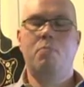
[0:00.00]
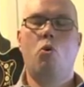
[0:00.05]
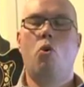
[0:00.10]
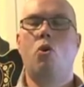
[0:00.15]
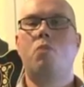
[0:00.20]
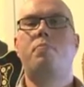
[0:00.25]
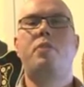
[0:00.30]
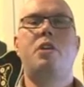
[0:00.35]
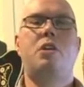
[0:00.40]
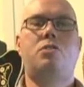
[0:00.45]

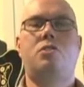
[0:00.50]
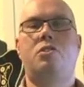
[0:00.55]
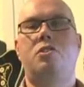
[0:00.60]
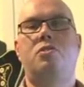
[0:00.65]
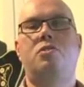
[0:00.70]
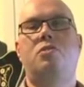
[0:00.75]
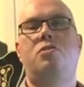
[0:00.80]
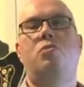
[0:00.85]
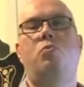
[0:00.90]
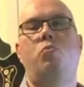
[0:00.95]
more
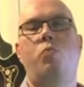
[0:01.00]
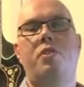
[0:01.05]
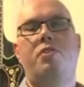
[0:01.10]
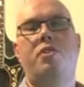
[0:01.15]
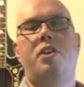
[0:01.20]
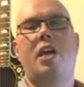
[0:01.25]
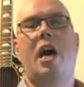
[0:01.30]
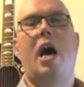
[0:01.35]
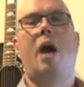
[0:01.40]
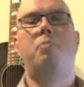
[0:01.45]
pieces with
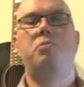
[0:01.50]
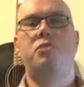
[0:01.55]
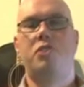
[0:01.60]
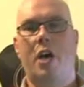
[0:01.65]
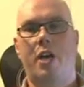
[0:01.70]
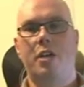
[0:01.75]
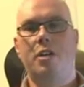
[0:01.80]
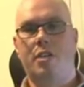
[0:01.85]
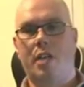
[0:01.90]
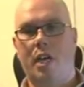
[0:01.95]
the Objet